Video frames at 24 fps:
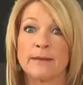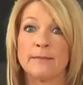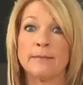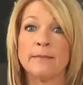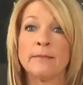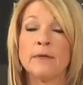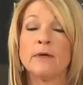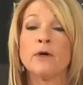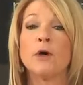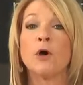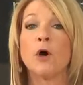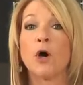
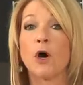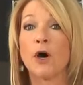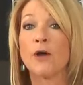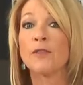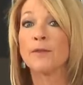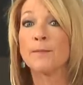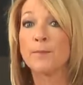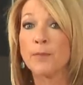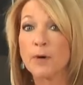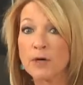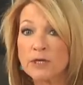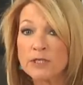them on
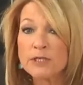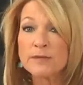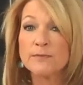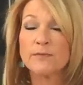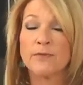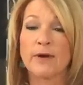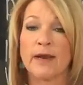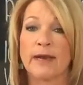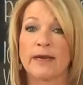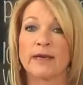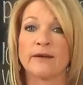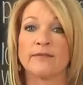the bottom
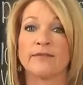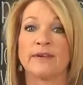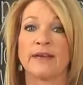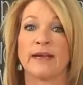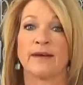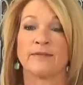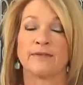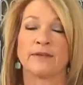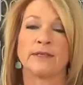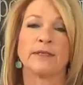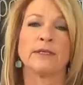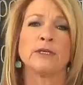rack of an
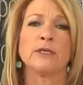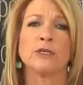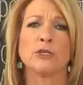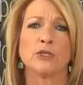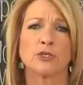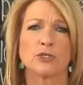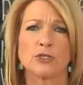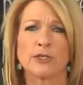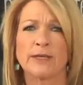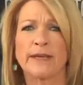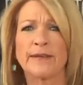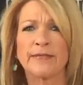oven
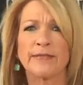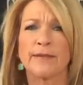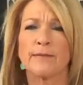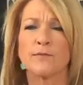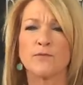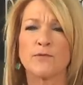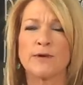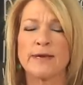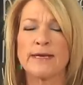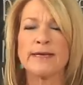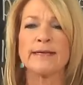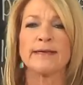to get
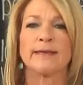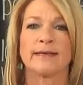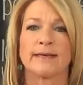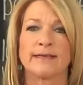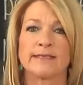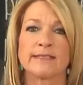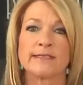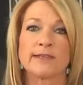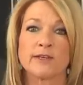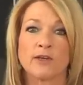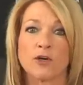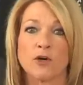them really
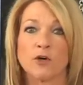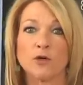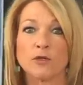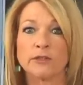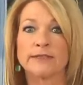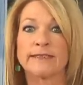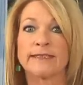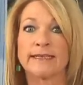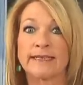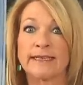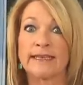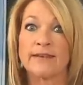nice and
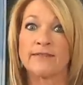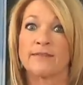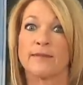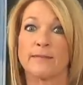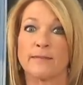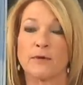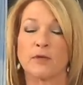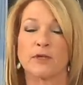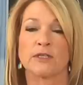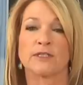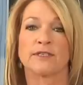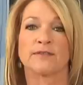golden and give
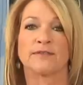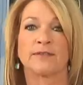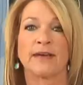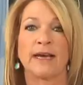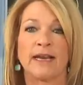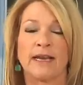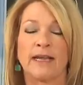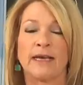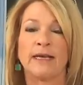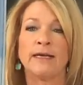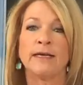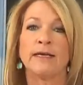them lots of
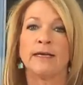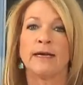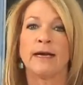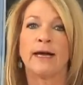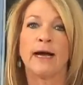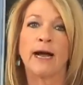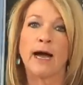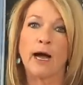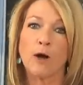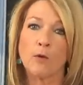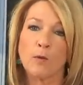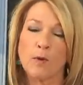colour.
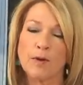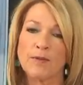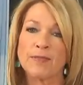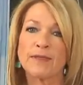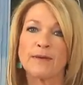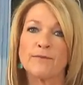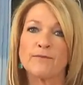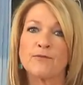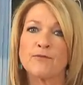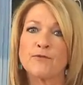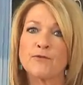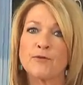I want
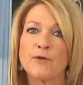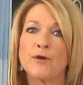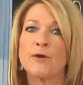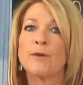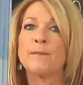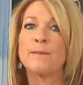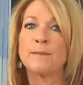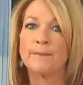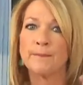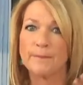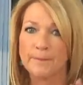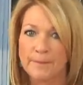them
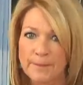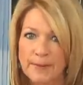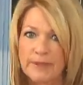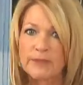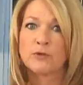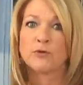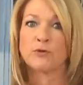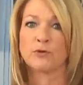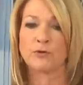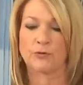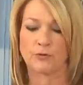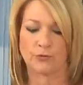firm but
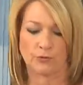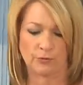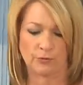cooked